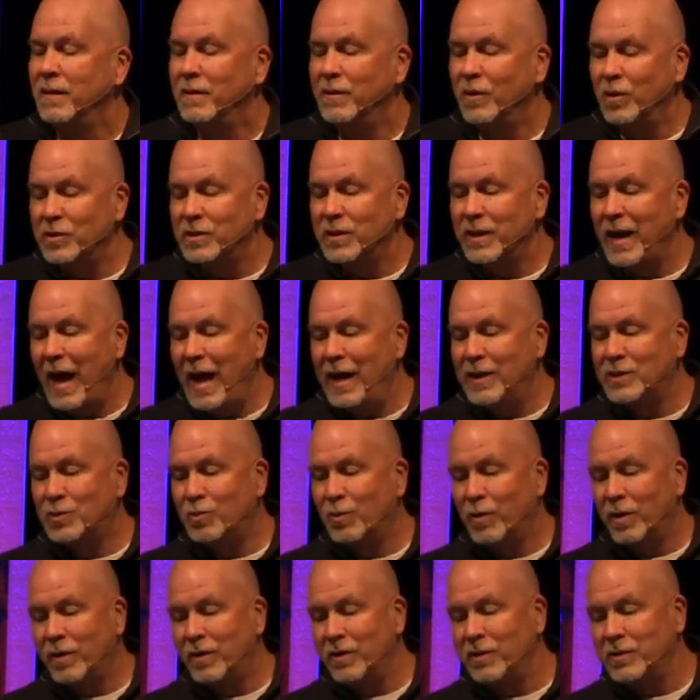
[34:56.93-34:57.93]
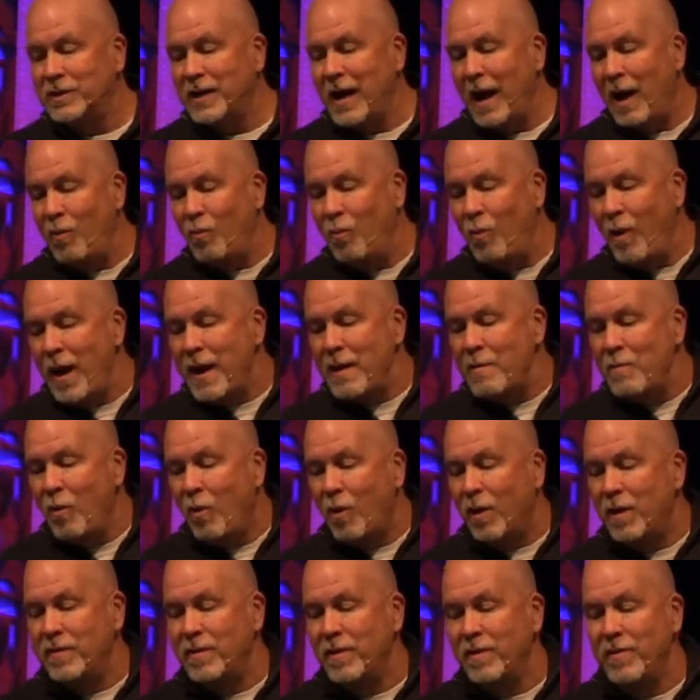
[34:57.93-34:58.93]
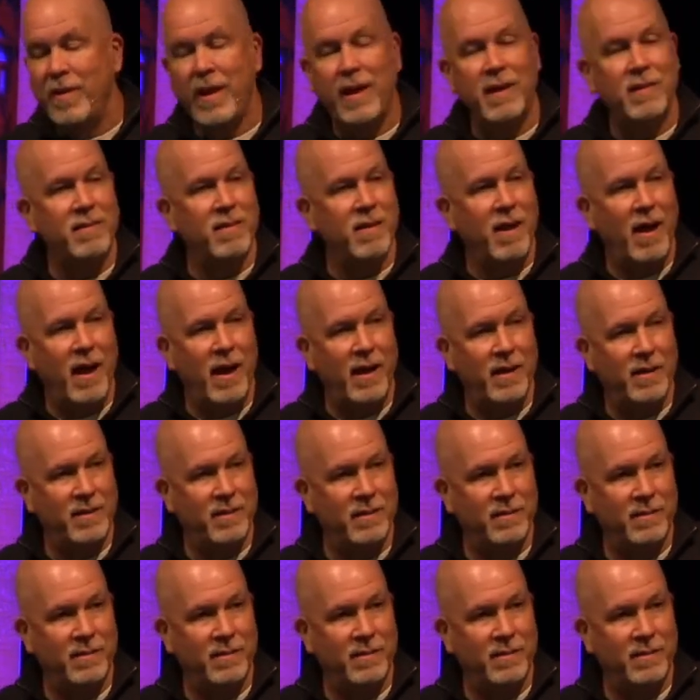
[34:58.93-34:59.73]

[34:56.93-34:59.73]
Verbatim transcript: Those last workers got way more than they thought.